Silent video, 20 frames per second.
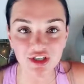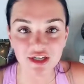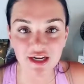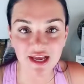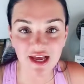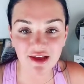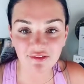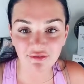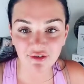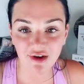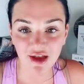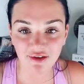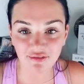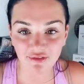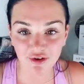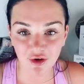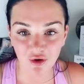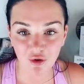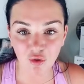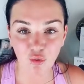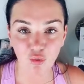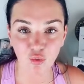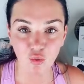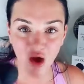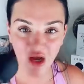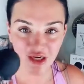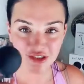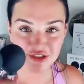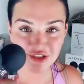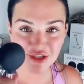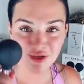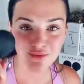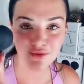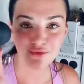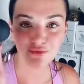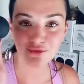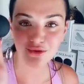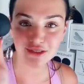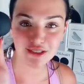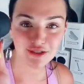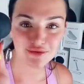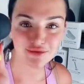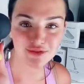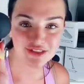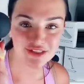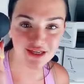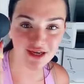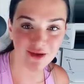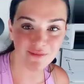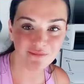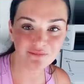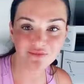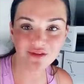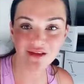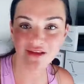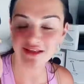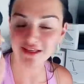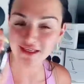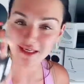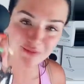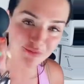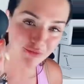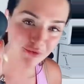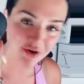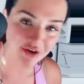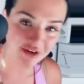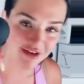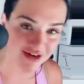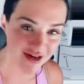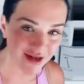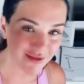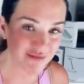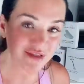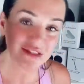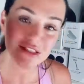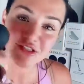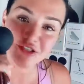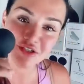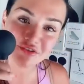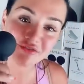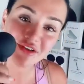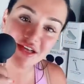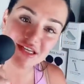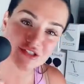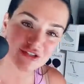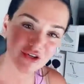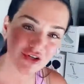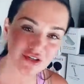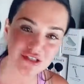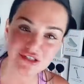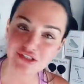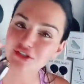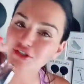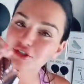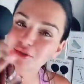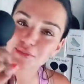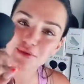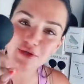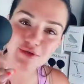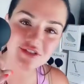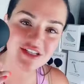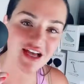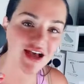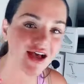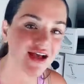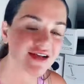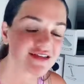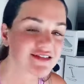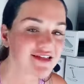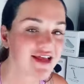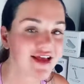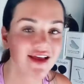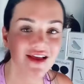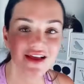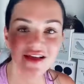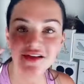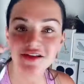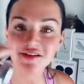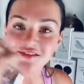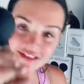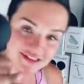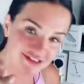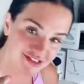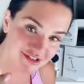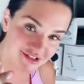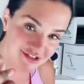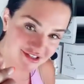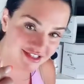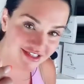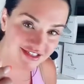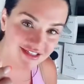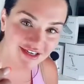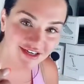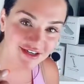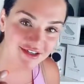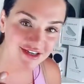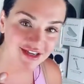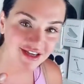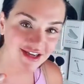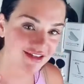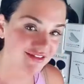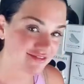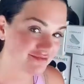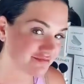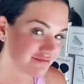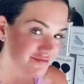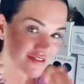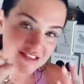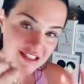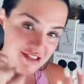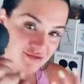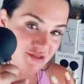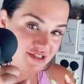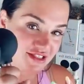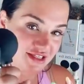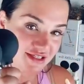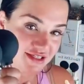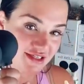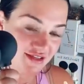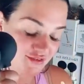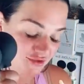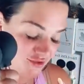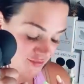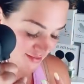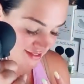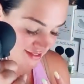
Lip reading: you're gonna have forever. Wash them, reuse them, keep working them. This is your facial, this is your Botox. This is your skincare kit. This is what's gonna get you